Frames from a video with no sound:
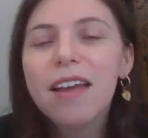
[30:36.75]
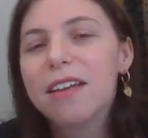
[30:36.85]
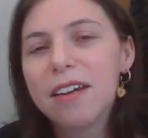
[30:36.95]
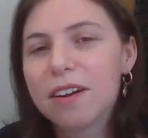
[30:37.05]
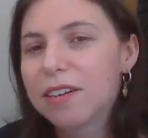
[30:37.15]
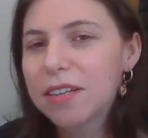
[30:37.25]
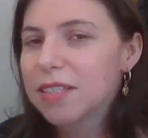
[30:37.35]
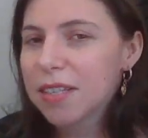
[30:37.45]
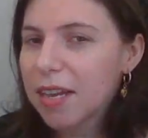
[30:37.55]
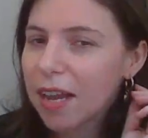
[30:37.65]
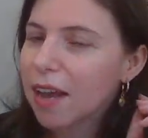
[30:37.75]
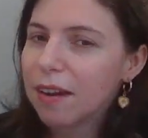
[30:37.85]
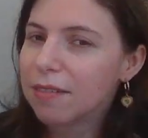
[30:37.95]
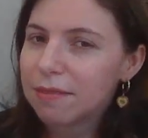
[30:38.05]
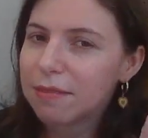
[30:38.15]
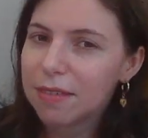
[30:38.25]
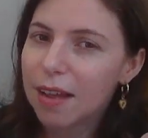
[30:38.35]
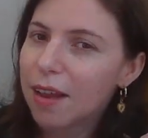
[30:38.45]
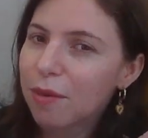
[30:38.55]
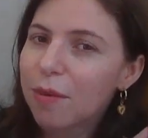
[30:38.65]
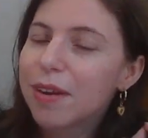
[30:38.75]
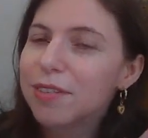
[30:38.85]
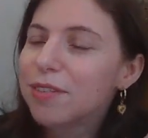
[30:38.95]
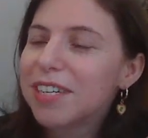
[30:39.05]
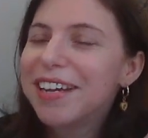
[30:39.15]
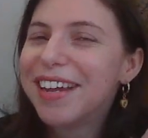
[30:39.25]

You know, because like, I don't want to do shit.